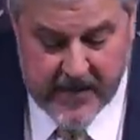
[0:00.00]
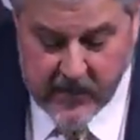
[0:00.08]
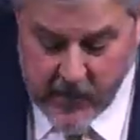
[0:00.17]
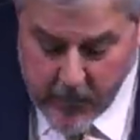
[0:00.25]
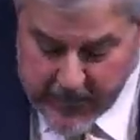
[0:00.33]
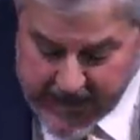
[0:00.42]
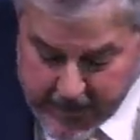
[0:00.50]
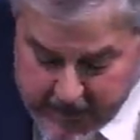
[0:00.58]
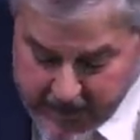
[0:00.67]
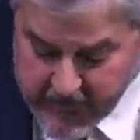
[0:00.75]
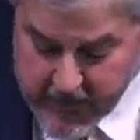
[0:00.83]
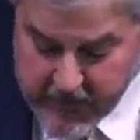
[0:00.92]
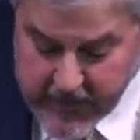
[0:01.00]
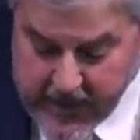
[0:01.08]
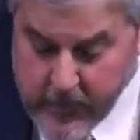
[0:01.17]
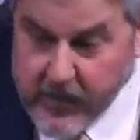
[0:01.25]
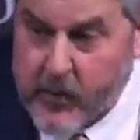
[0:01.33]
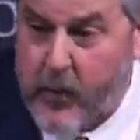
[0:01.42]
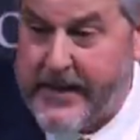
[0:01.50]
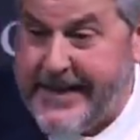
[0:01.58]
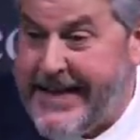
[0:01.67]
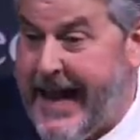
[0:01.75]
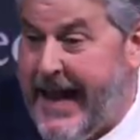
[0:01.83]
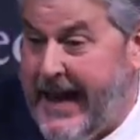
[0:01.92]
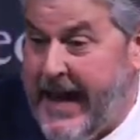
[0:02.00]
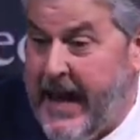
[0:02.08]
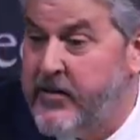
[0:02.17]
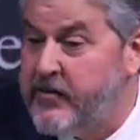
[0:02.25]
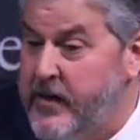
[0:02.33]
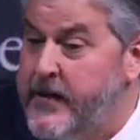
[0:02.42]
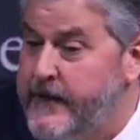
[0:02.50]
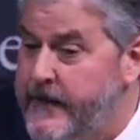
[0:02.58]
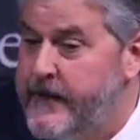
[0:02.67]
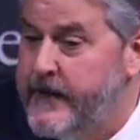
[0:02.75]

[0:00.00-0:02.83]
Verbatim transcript: It soon became evident that he was going to die, actually.